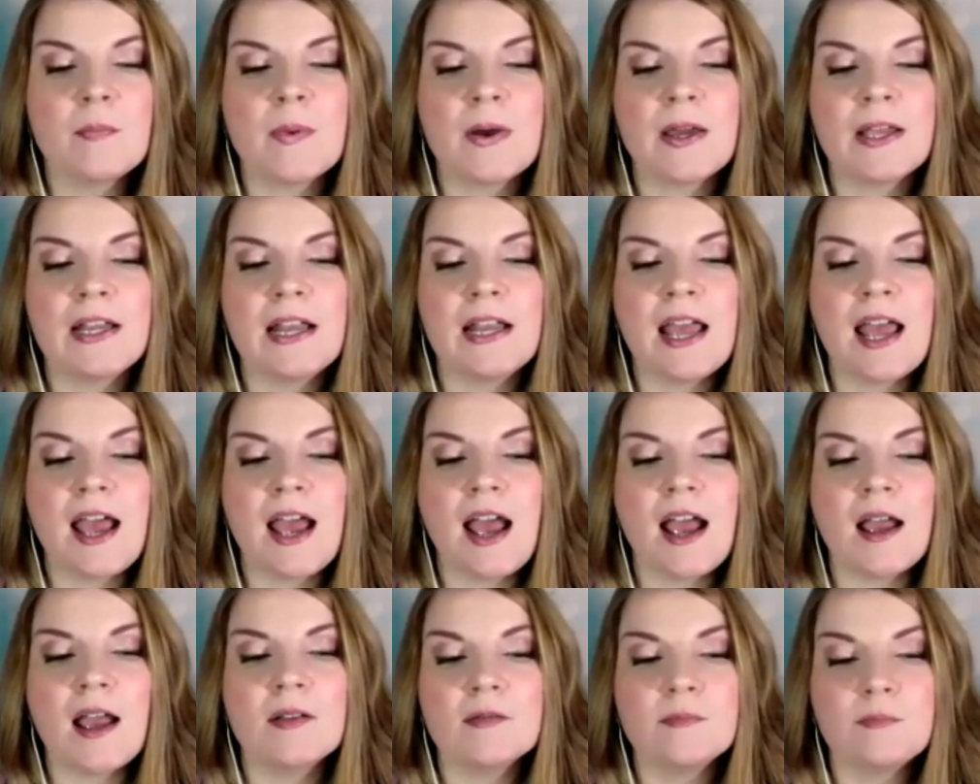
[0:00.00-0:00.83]
But
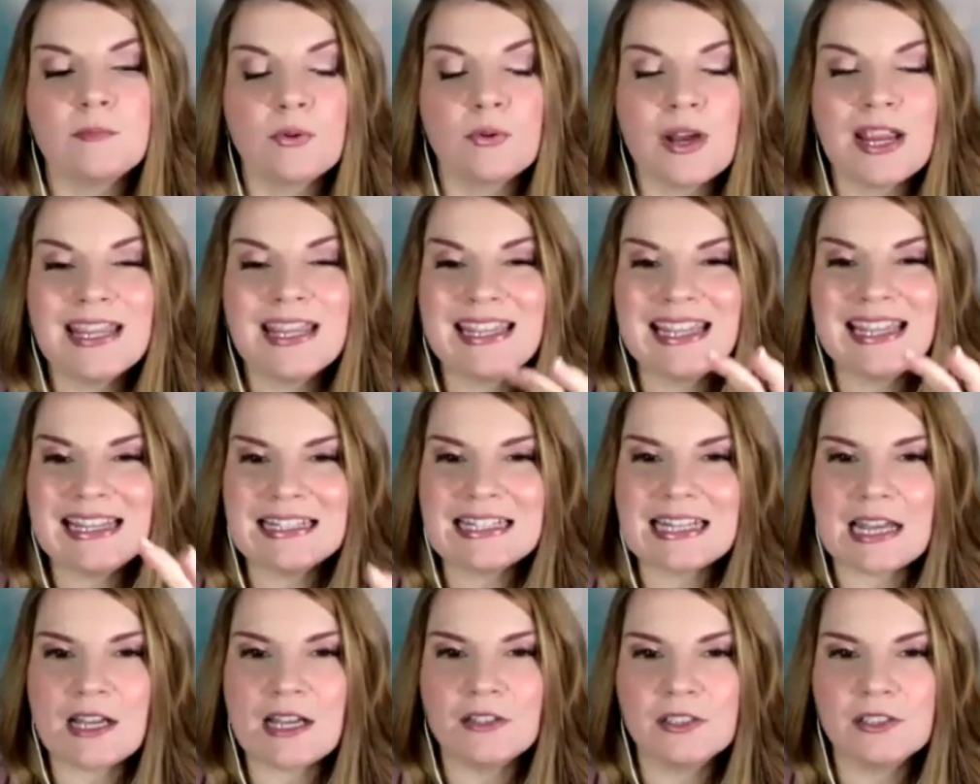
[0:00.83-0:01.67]

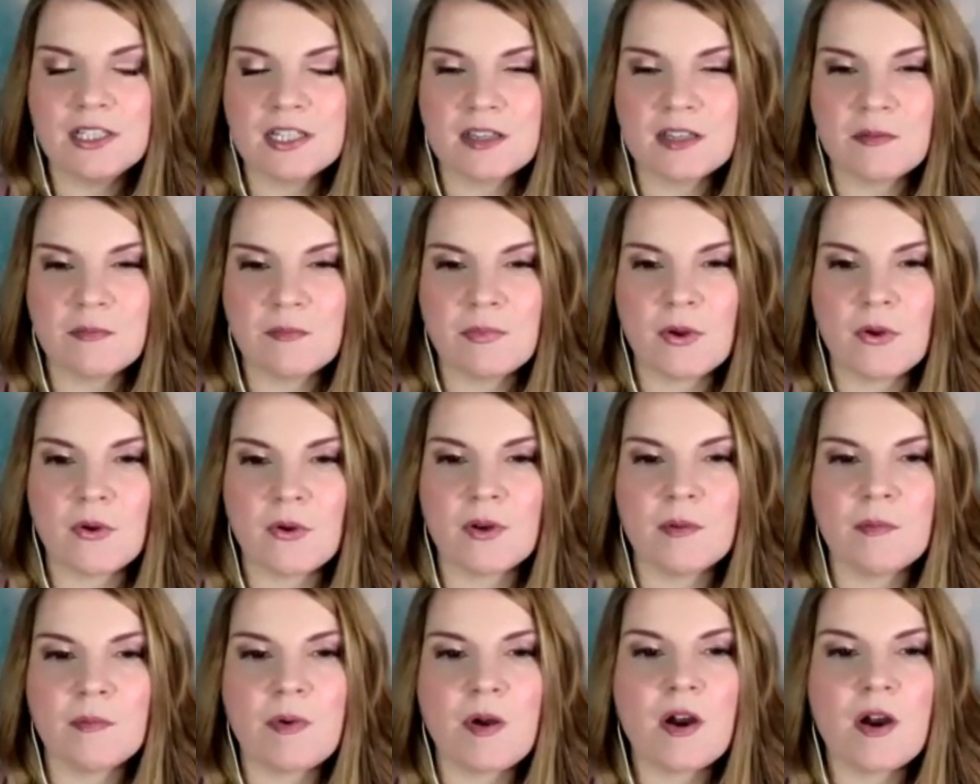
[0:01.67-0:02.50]
breaking down these
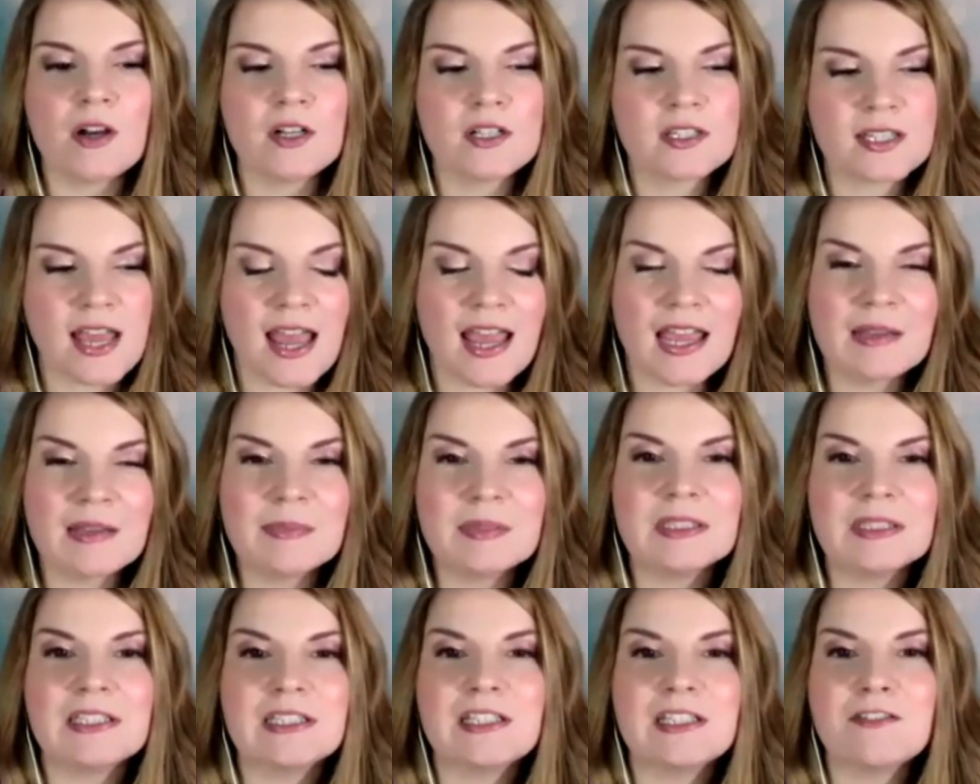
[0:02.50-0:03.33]
component parts,
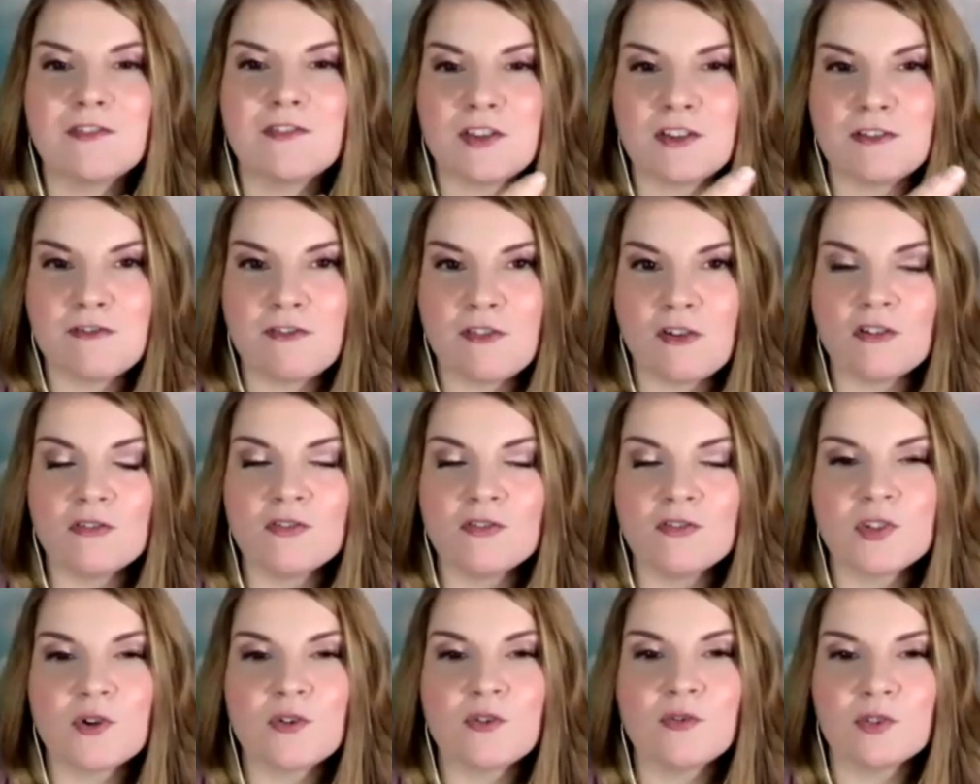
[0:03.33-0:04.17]
I believe,
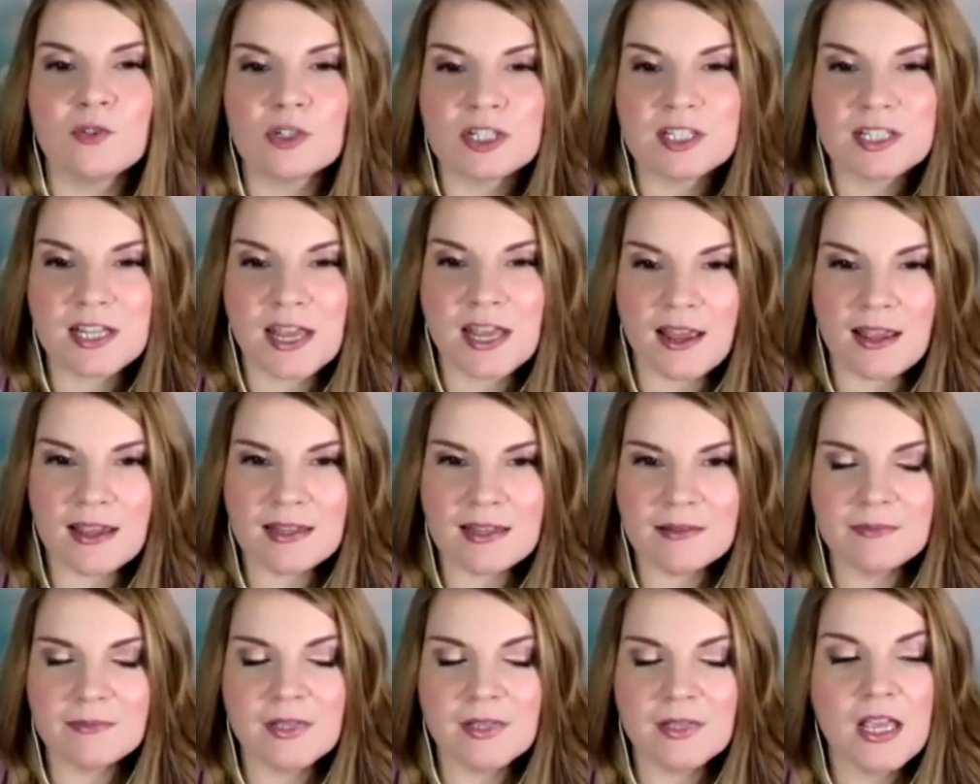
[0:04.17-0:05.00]
evolves over
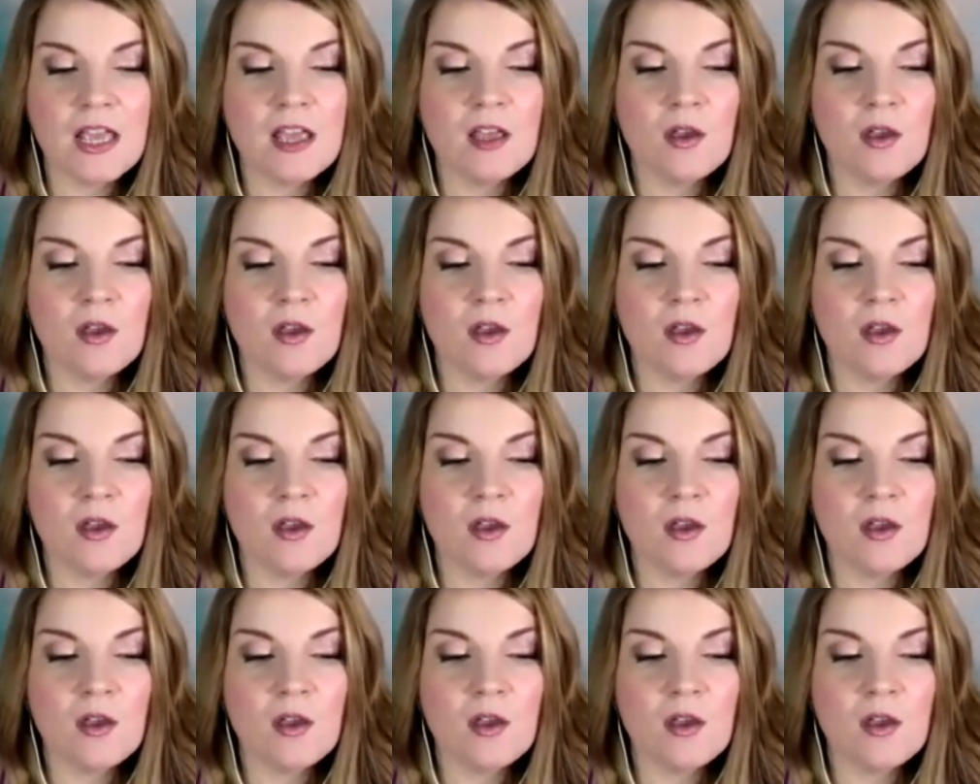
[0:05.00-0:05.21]
time.